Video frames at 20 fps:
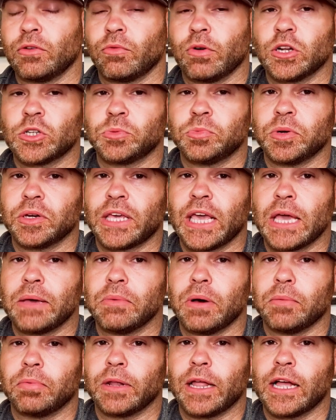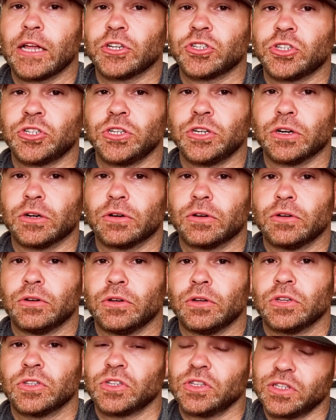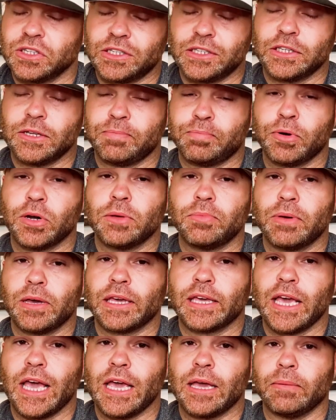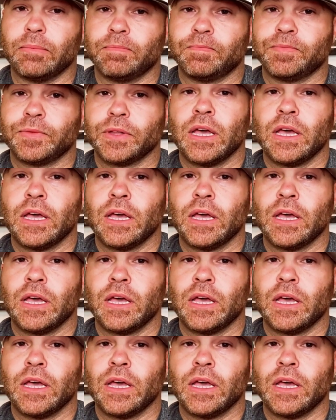Rutschman came up last year. So this is a pretty big game.